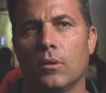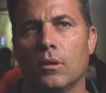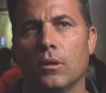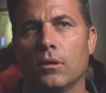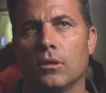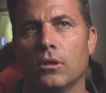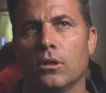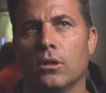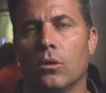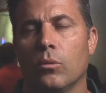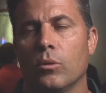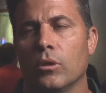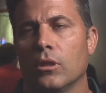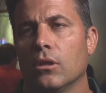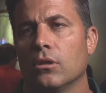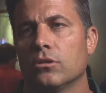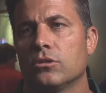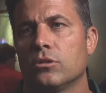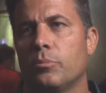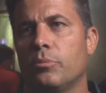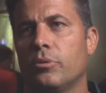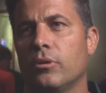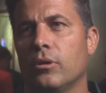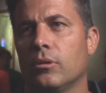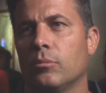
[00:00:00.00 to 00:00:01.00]
you know, we look
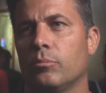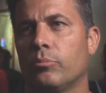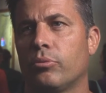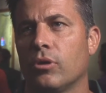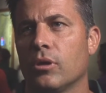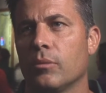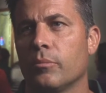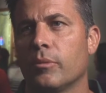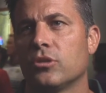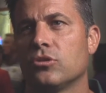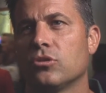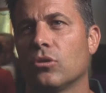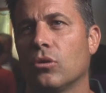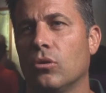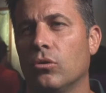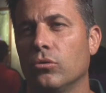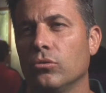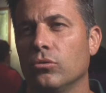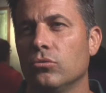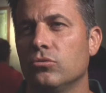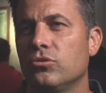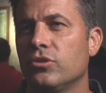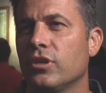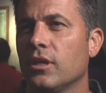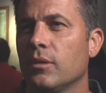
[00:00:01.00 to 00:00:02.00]
to put pretty much a whole
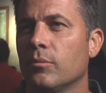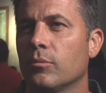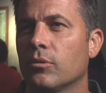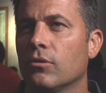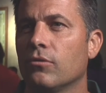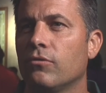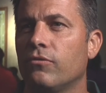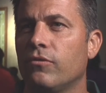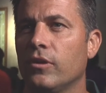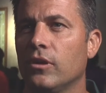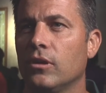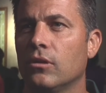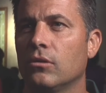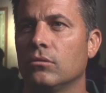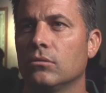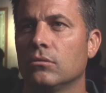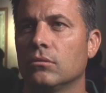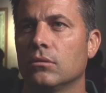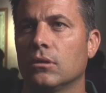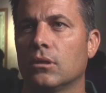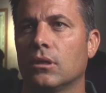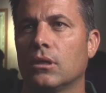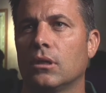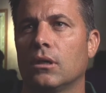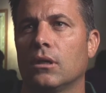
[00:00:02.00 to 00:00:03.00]
new team on the field
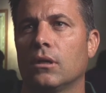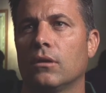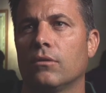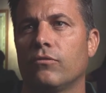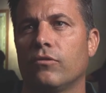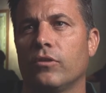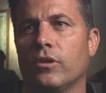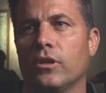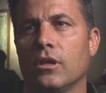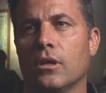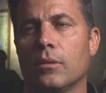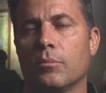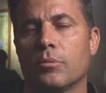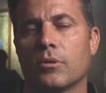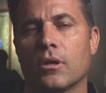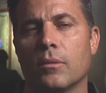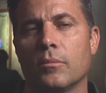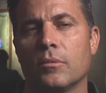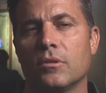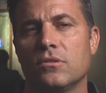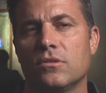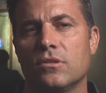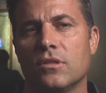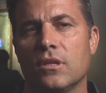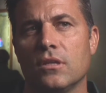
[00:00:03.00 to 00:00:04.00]
for the
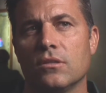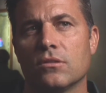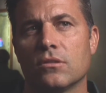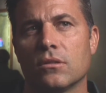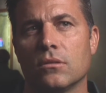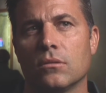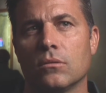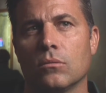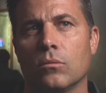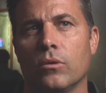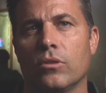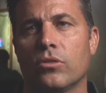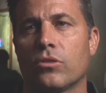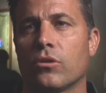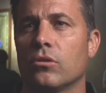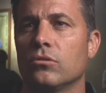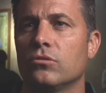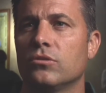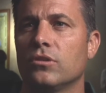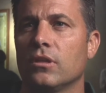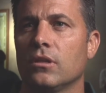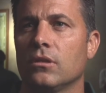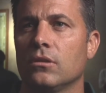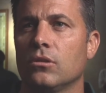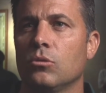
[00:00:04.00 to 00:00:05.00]
upcoming season with
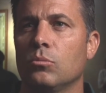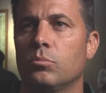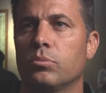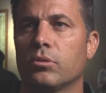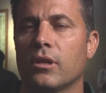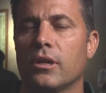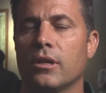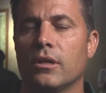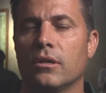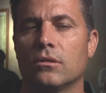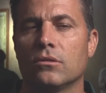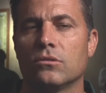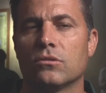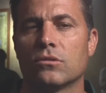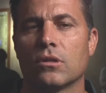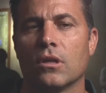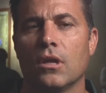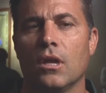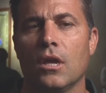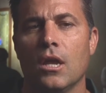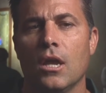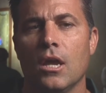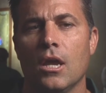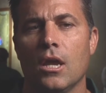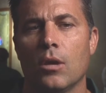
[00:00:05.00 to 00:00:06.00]
13 new players.
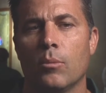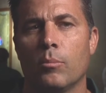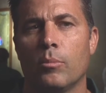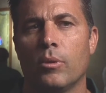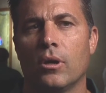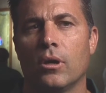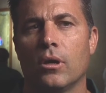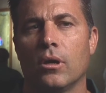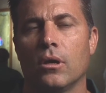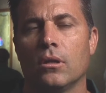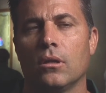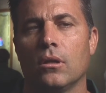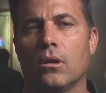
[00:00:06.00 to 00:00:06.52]
But